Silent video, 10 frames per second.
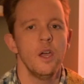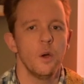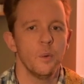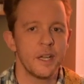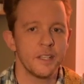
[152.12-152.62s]

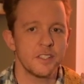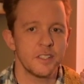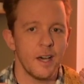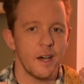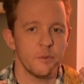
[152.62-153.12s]
We're going to
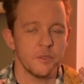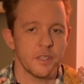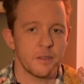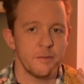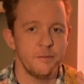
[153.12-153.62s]
start with
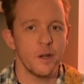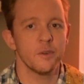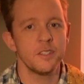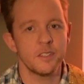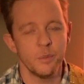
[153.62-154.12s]
something
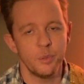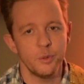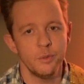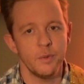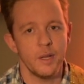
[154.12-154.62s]
very
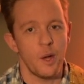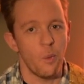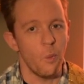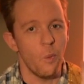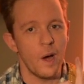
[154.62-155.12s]
simple,
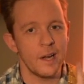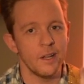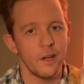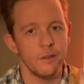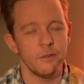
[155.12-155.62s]
one
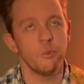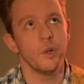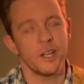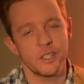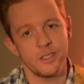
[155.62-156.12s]
note, well
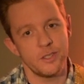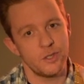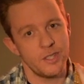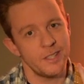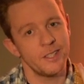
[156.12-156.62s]
actually
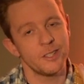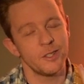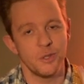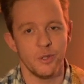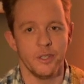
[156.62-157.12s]
technically
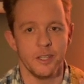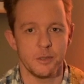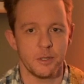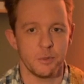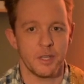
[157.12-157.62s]
two notes
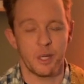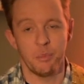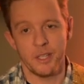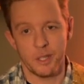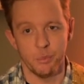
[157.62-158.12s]
because we're going to
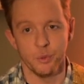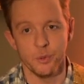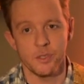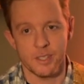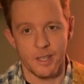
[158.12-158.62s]
play the
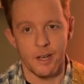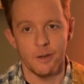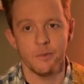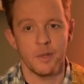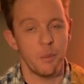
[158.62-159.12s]
blues
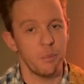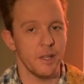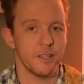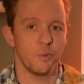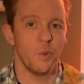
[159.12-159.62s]
scale
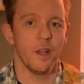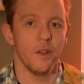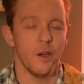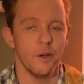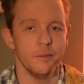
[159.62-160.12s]
plus one
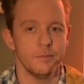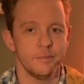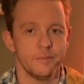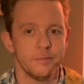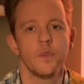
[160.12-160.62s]
note.
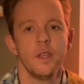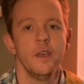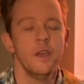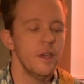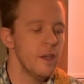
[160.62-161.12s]

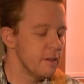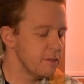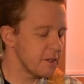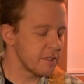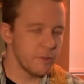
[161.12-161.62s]

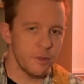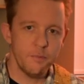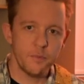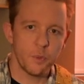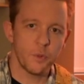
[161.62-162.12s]
First of
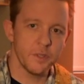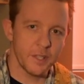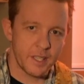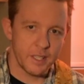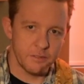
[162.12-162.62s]
all, we're in
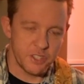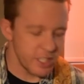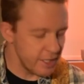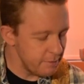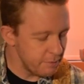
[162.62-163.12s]
the key of
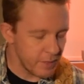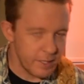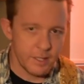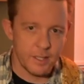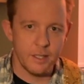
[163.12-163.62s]
G
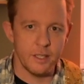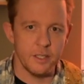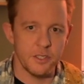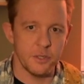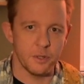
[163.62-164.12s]
and here
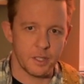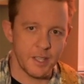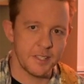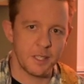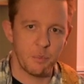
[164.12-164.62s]
is your
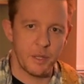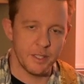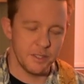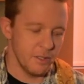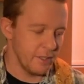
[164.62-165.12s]
classic
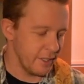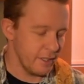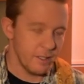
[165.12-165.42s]
pentatonic